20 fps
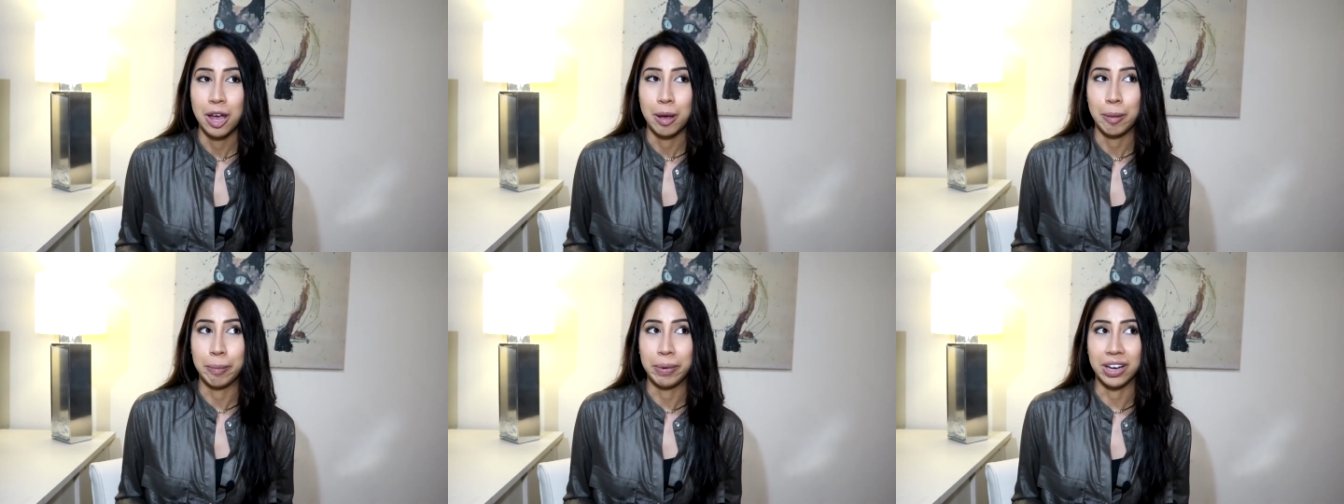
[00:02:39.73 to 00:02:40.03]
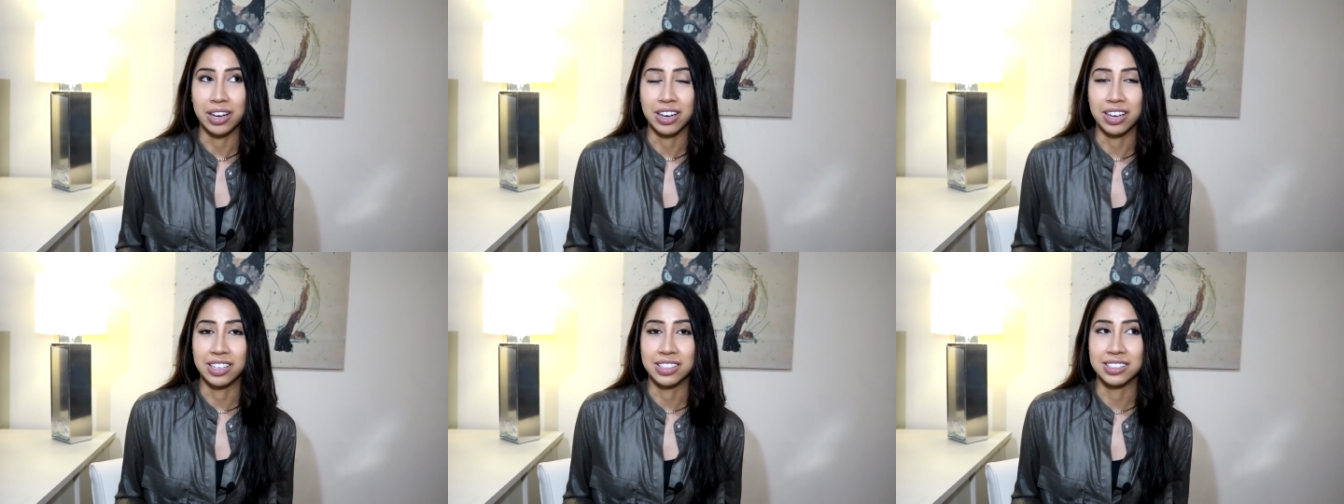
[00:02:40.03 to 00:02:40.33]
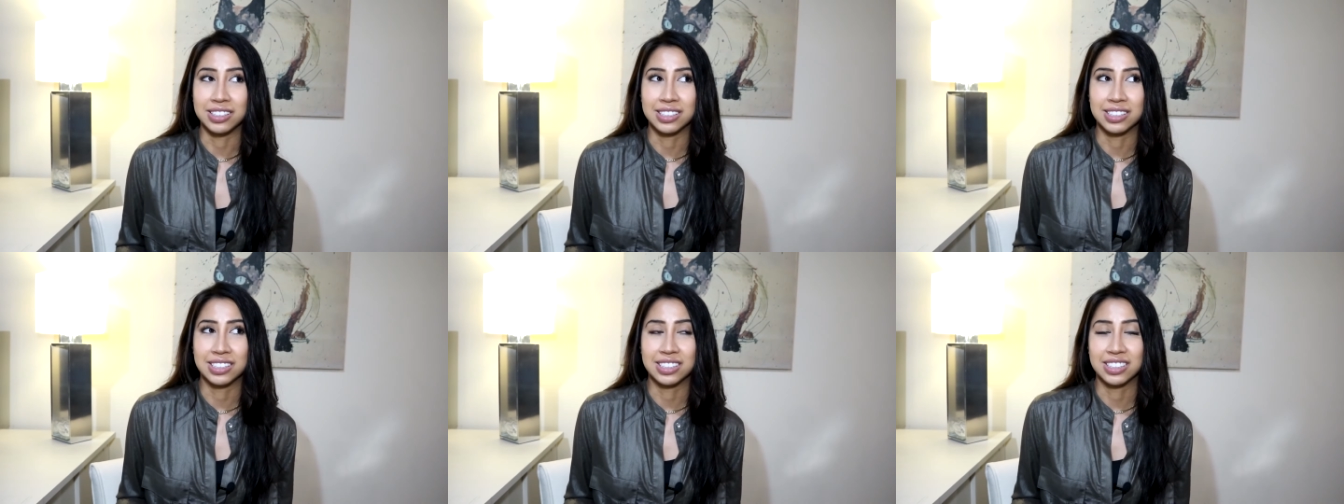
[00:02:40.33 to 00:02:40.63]

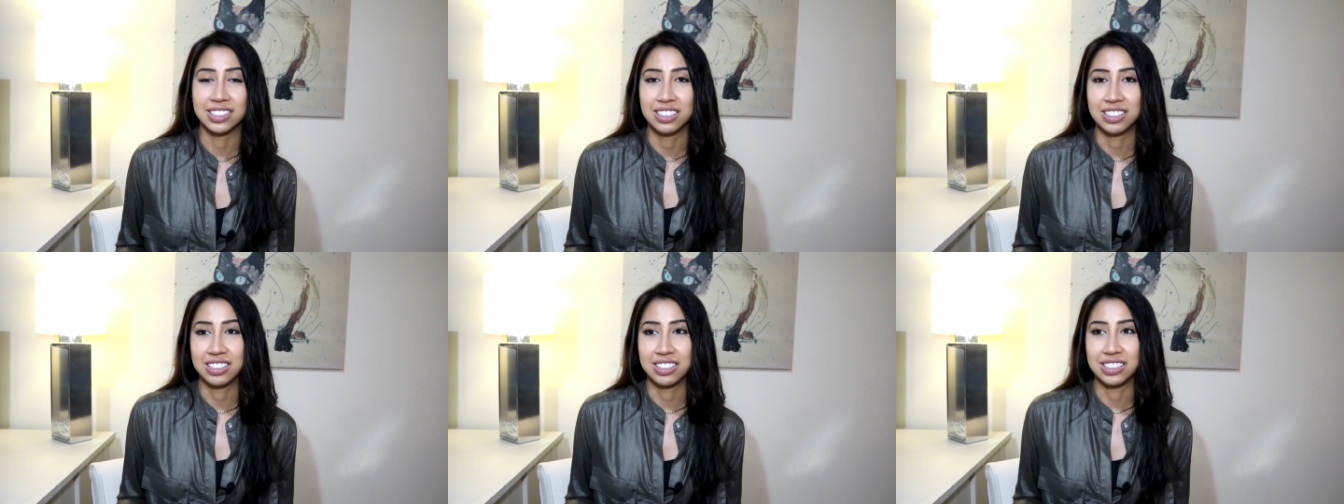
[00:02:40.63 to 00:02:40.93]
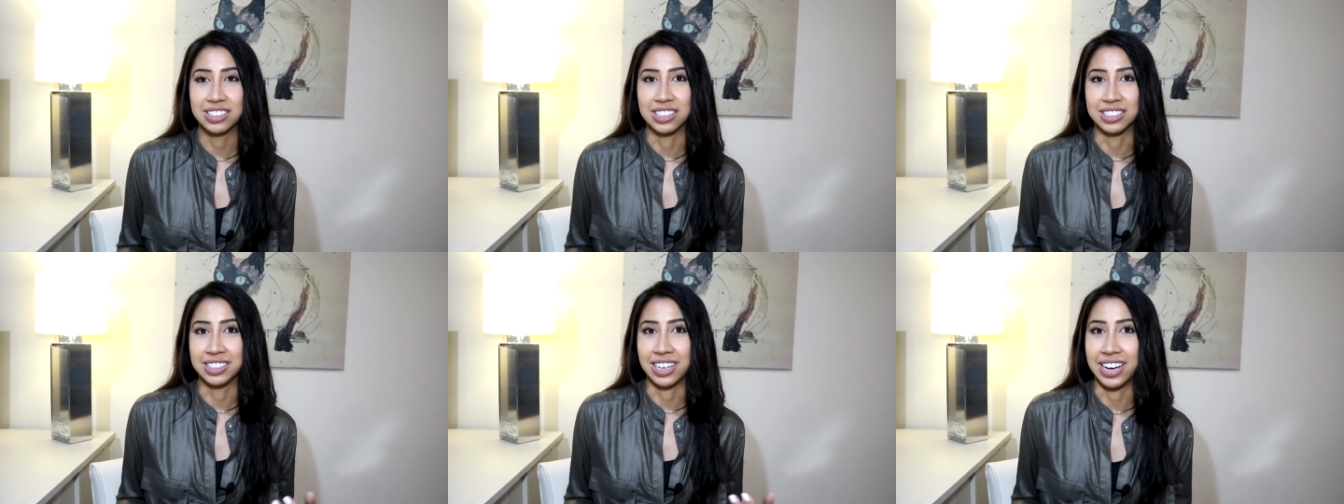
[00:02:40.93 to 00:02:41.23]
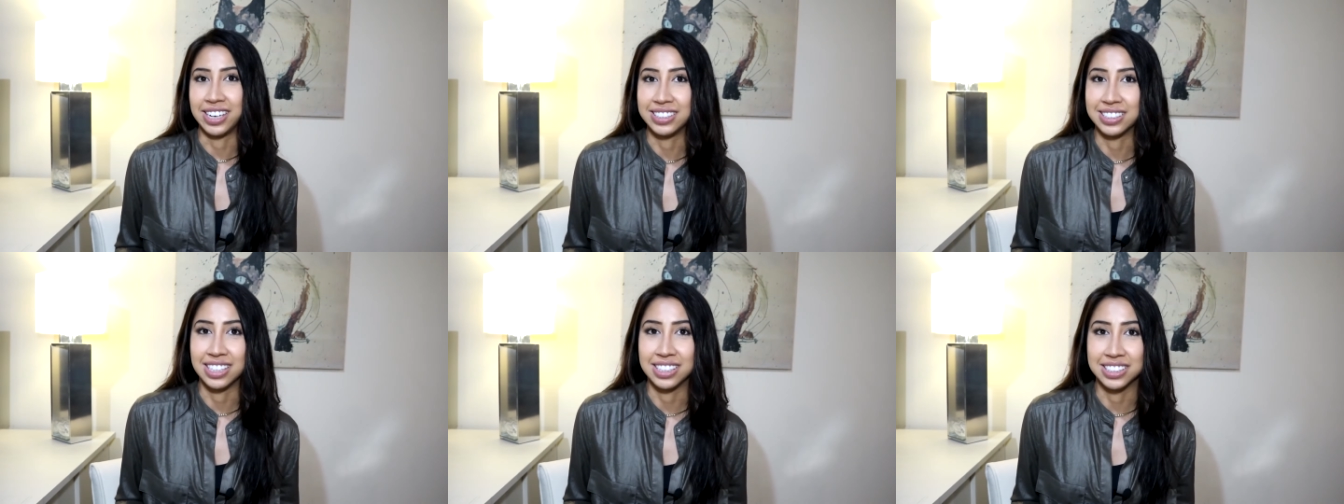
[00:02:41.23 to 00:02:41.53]
because
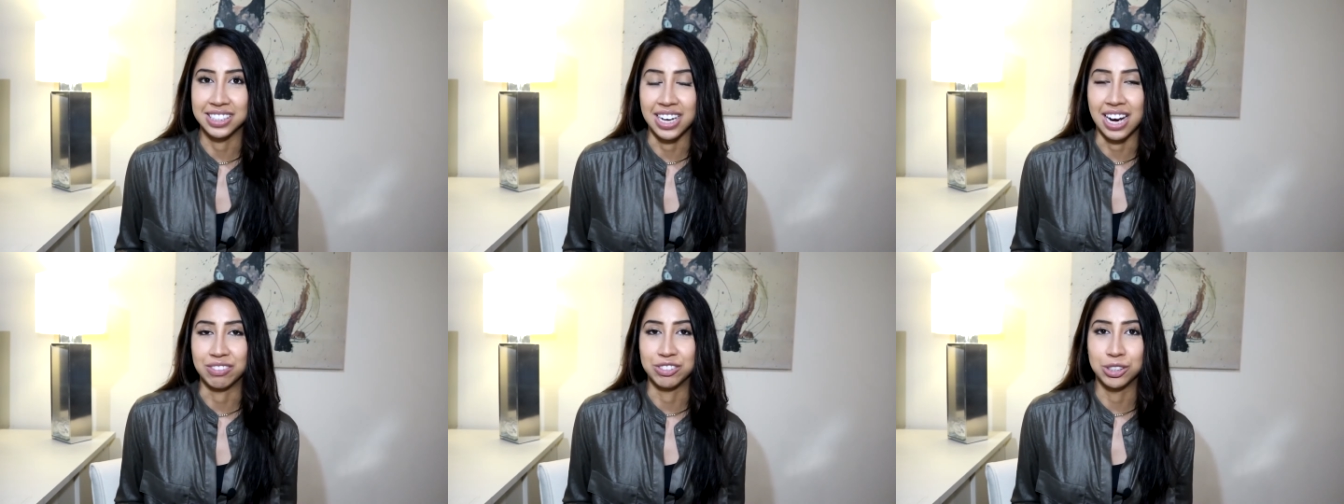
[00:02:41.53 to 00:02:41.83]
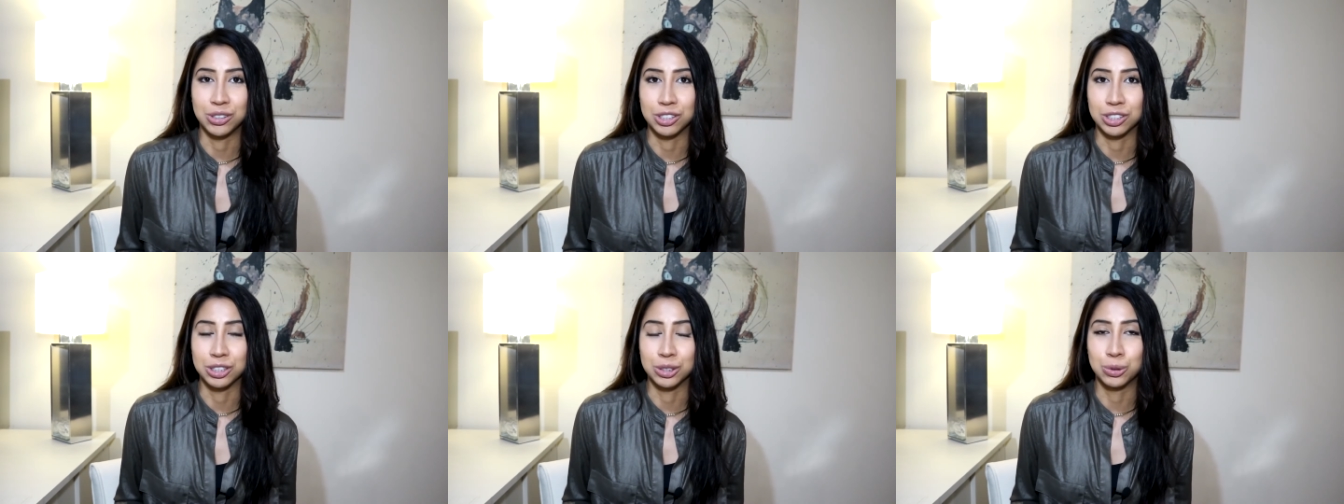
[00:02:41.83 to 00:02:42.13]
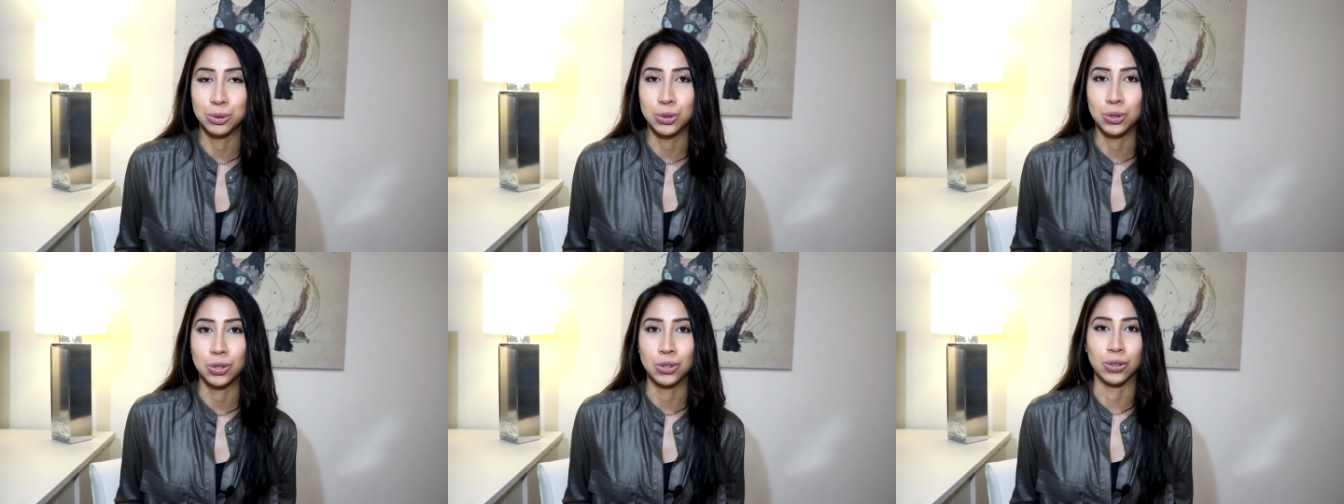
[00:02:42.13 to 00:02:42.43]
society says they have to go to school,